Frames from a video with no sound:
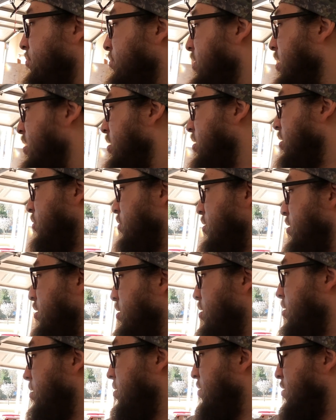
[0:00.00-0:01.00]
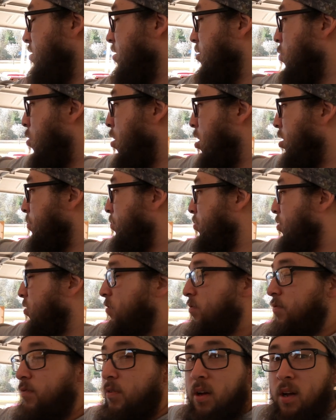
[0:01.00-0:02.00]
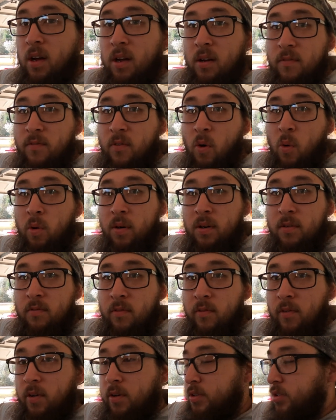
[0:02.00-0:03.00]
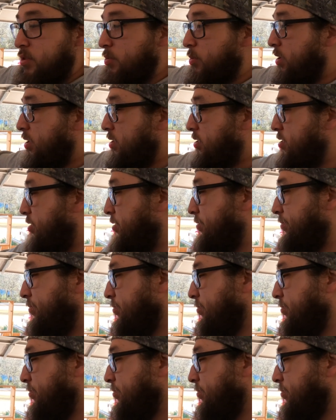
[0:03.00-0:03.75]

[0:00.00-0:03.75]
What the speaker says: you know, the waterproof forward and reverse switch.